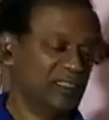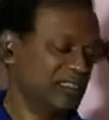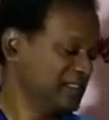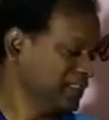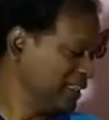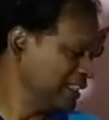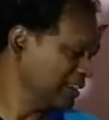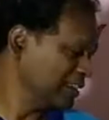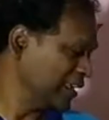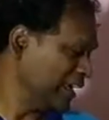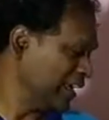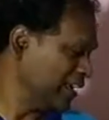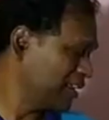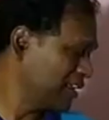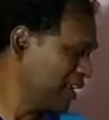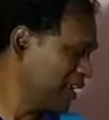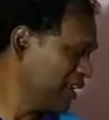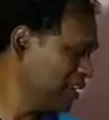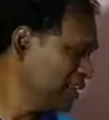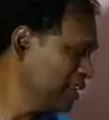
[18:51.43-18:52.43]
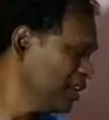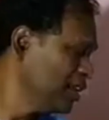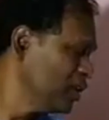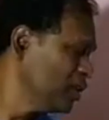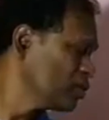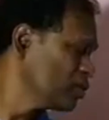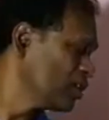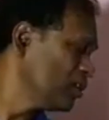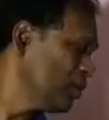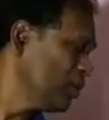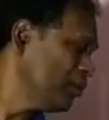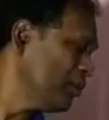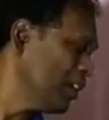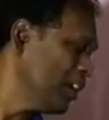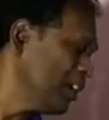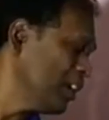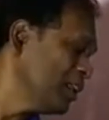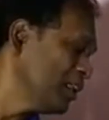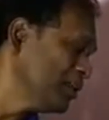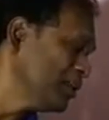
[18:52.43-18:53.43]
Little cake, huh? So
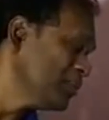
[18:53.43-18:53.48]
remember,